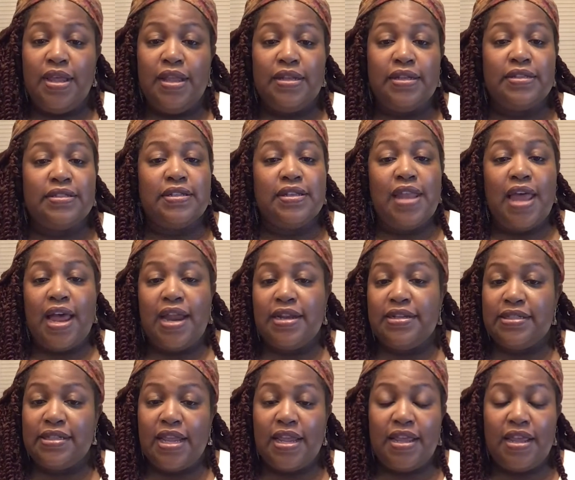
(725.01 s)
There's a lot of
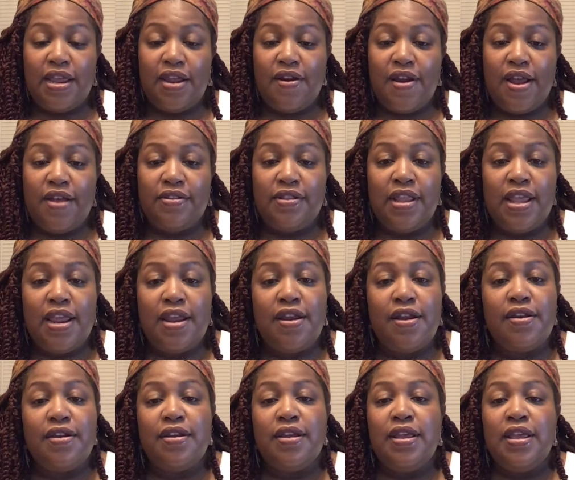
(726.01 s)
skincare out
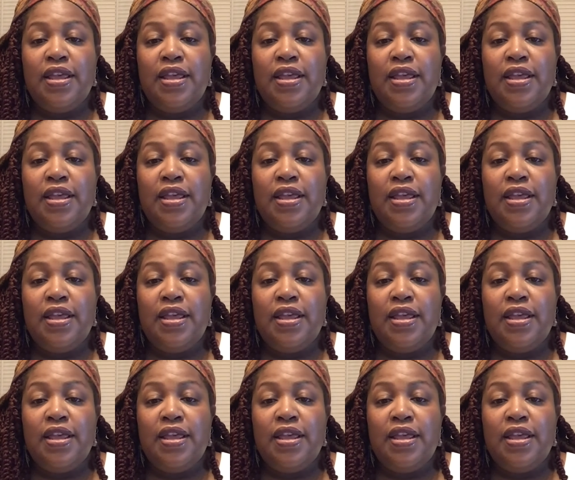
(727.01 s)
there.